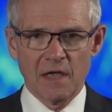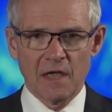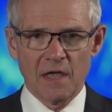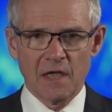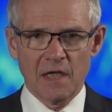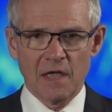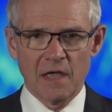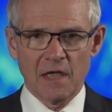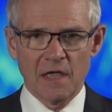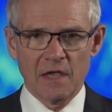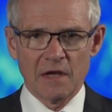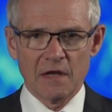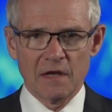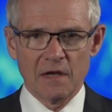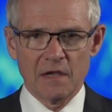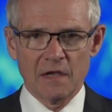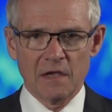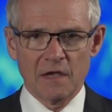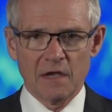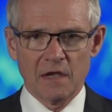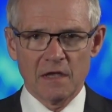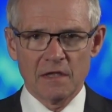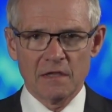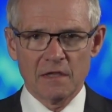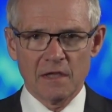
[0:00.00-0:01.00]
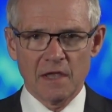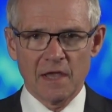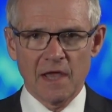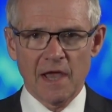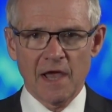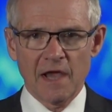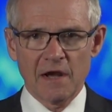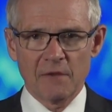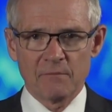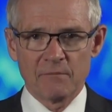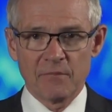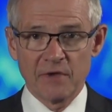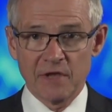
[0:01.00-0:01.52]
And it
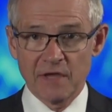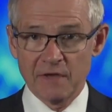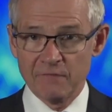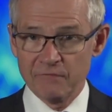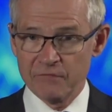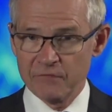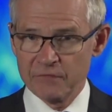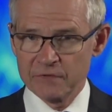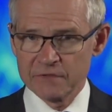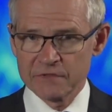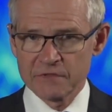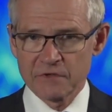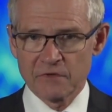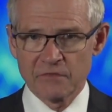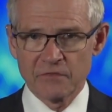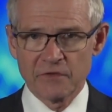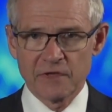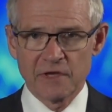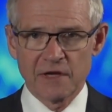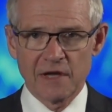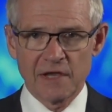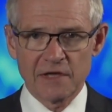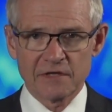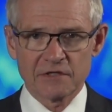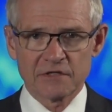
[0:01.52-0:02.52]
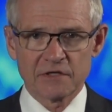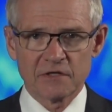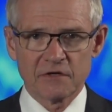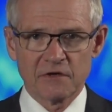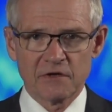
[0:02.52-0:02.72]
had a big influence on the election.